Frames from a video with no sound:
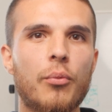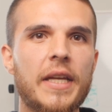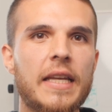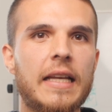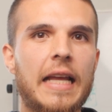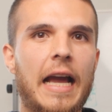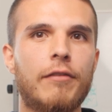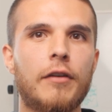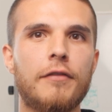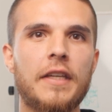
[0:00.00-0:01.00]
we didn't
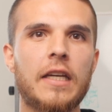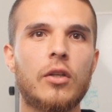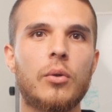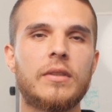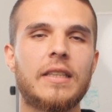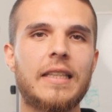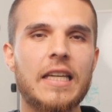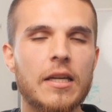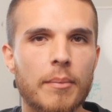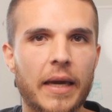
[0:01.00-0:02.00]
have a vehicle to
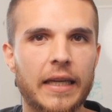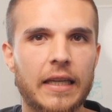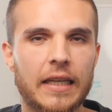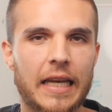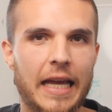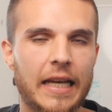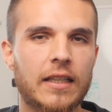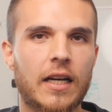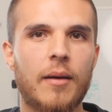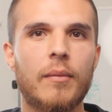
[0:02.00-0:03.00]
keep making an
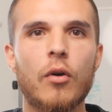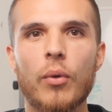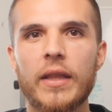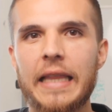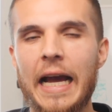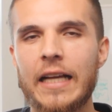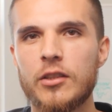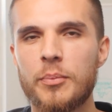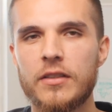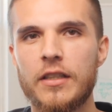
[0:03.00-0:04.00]
income with that
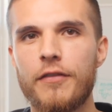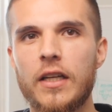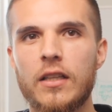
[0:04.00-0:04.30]
specific